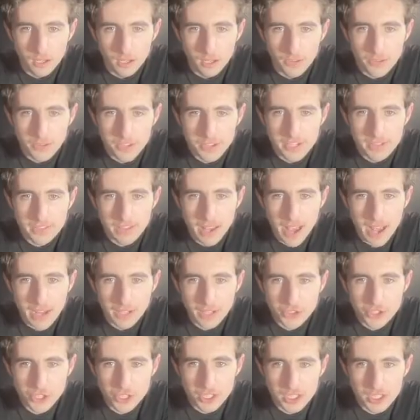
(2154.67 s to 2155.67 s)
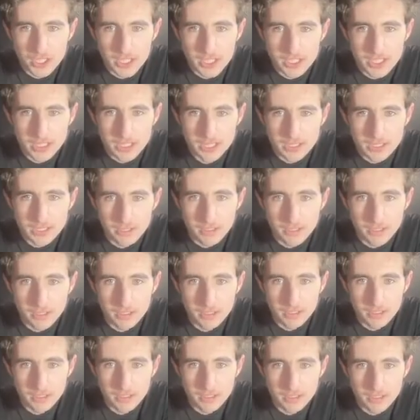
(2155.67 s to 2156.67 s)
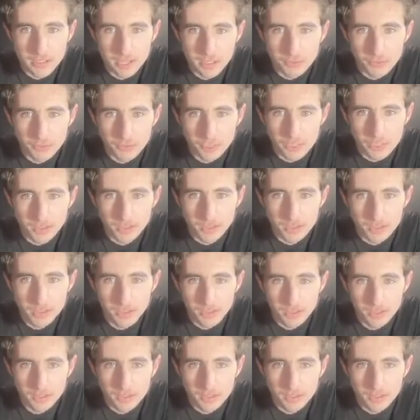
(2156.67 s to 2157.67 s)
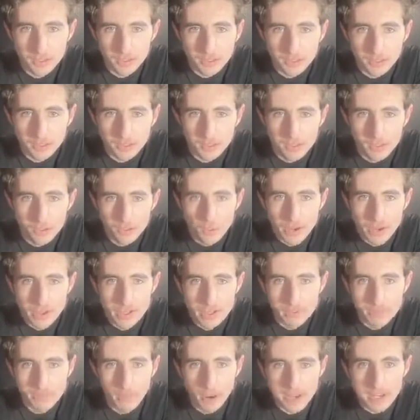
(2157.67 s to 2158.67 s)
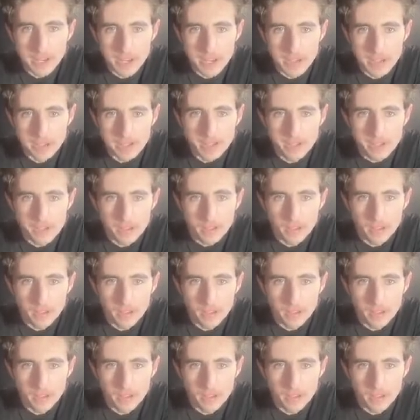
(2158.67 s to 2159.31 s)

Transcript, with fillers: are these actually like real? Wait, is mine here?